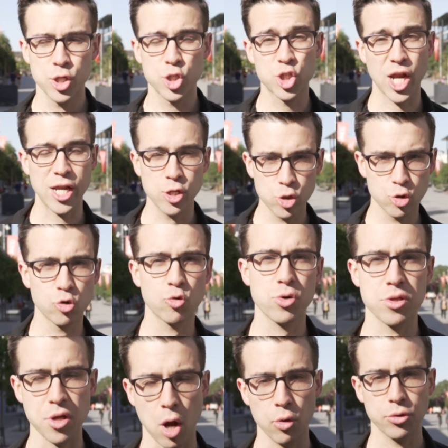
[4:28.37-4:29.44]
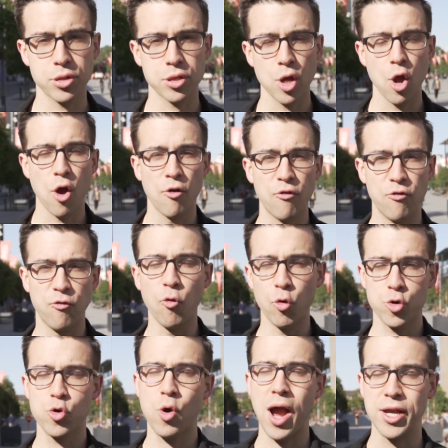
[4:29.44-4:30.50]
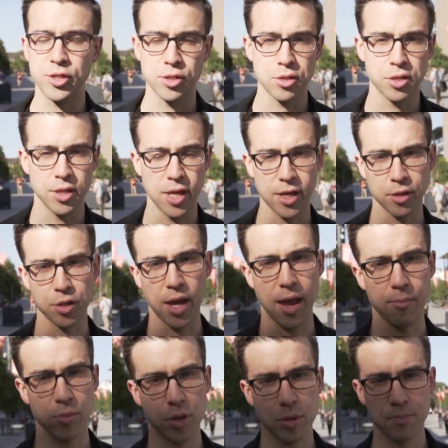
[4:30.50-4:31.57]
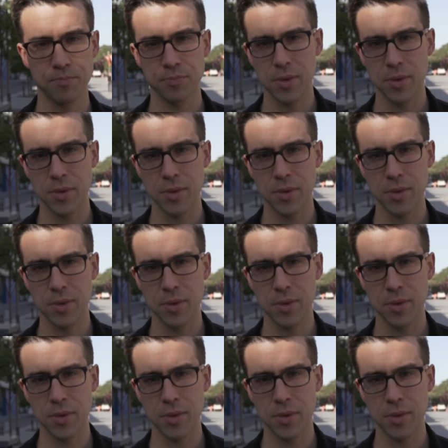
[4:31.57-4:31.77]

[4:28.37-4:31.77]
change your results for your HSC exams.